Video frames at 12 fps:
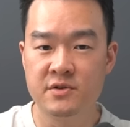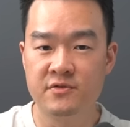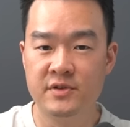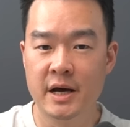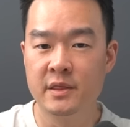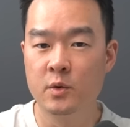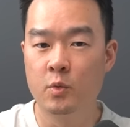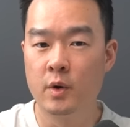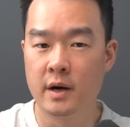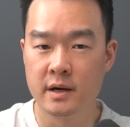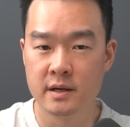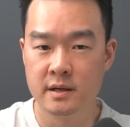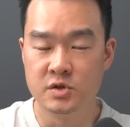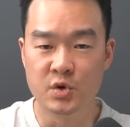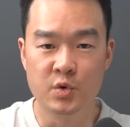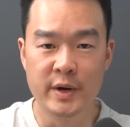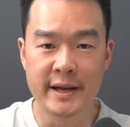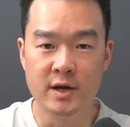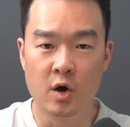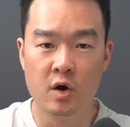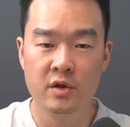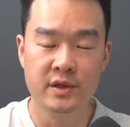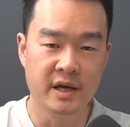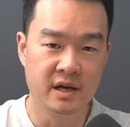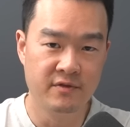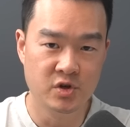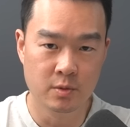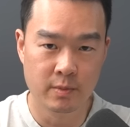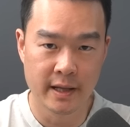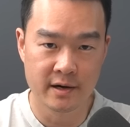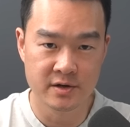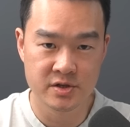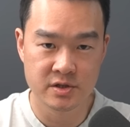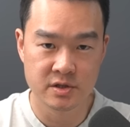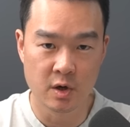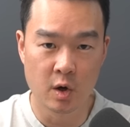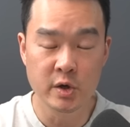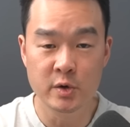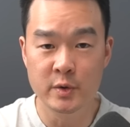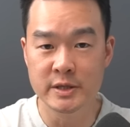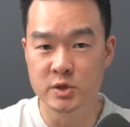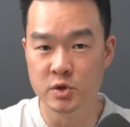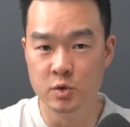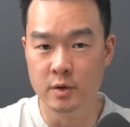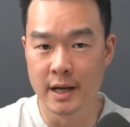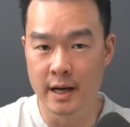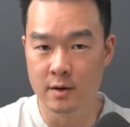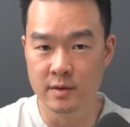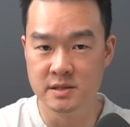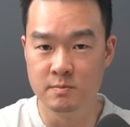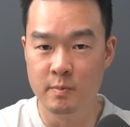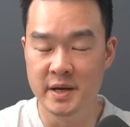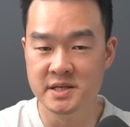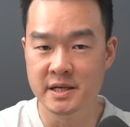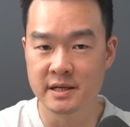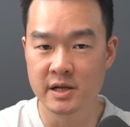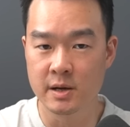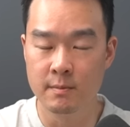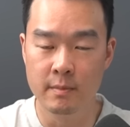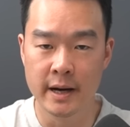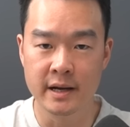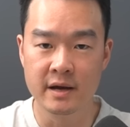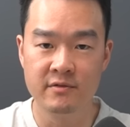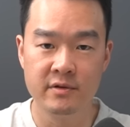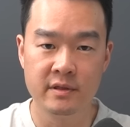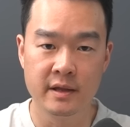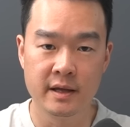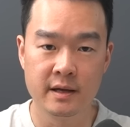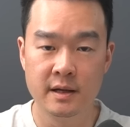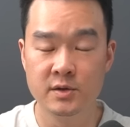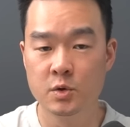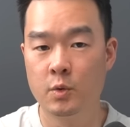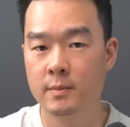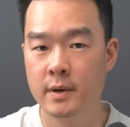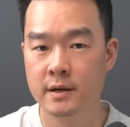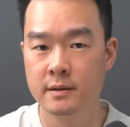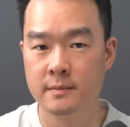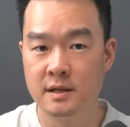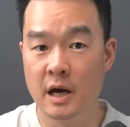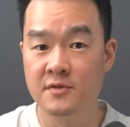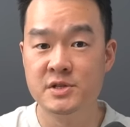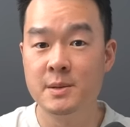you've done the work to create all the individual planners, all you need to do now is basically combine everything into one bundle. Now, I've